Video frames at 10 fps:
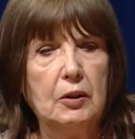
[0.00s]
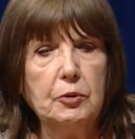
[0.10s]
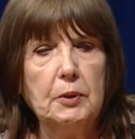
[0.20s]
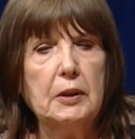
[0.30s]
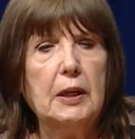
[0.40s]

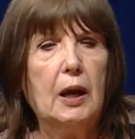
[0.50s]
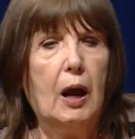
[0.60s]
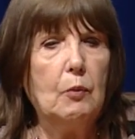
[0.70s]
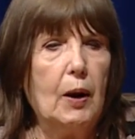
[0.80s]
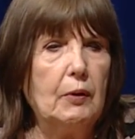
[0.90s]
ultimately,
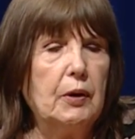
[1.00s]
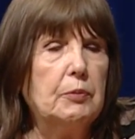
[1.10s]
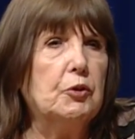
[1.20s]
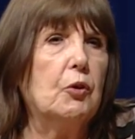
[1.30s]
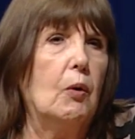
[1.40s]
I wound
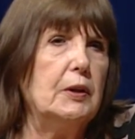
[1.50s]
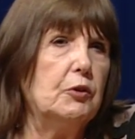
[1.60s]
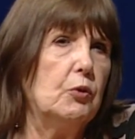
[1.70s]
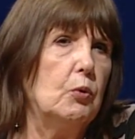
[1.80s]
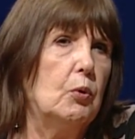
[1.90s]
up just going
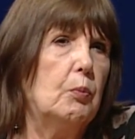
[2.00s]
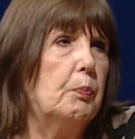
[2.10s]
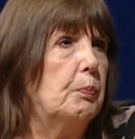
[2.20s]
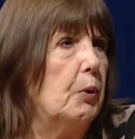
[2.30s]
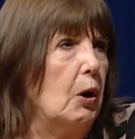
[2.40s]
to
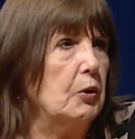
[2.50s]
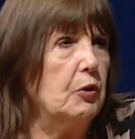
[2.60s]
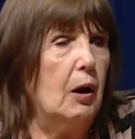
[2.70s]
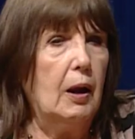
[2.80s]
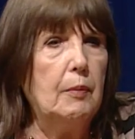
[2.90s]
school
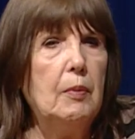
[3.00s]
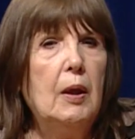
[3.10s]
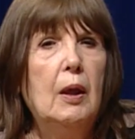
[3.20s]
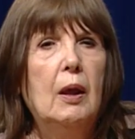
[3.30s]
part-time.